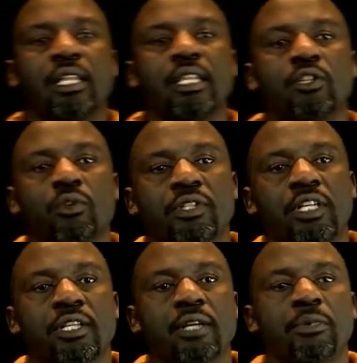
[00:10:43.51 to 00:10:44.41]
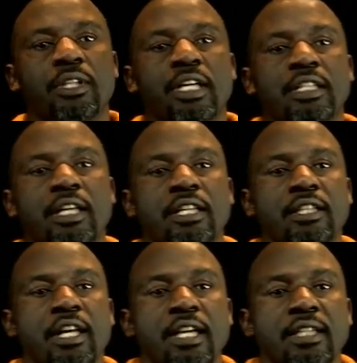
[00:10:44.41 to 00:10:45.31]
this was the symbol that these
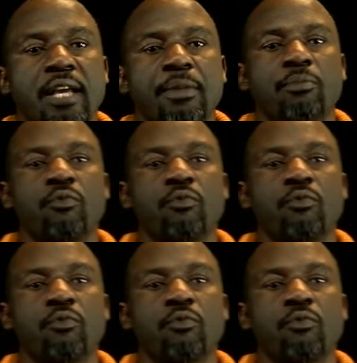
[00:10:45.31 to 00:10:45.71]
guys came up